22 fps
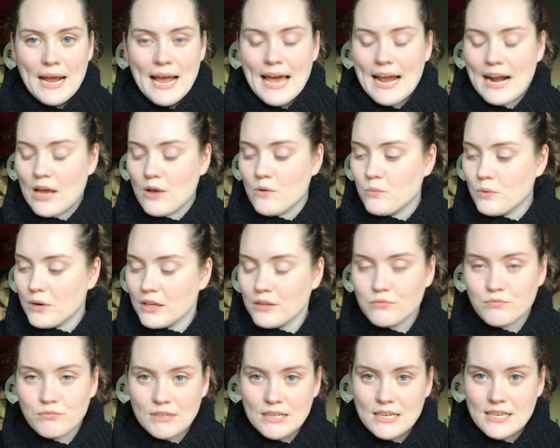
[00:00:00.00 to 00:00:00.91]
and I
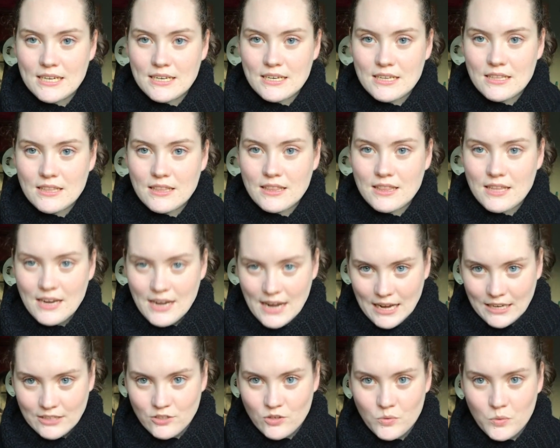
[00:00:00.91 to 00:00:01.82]
will read the
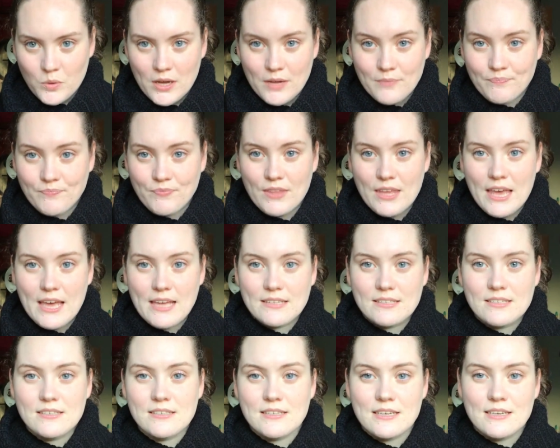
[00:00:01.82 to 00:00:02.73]
next one and
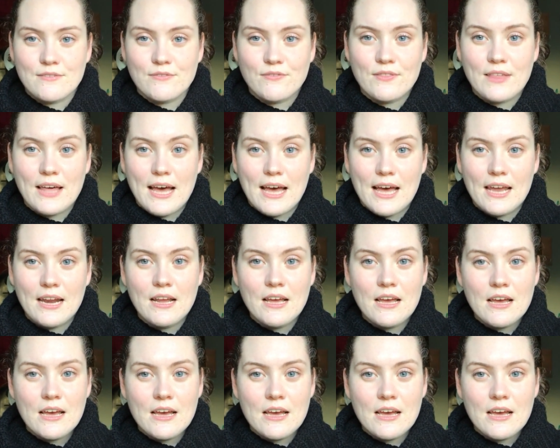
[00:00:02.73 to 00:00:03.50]
see if that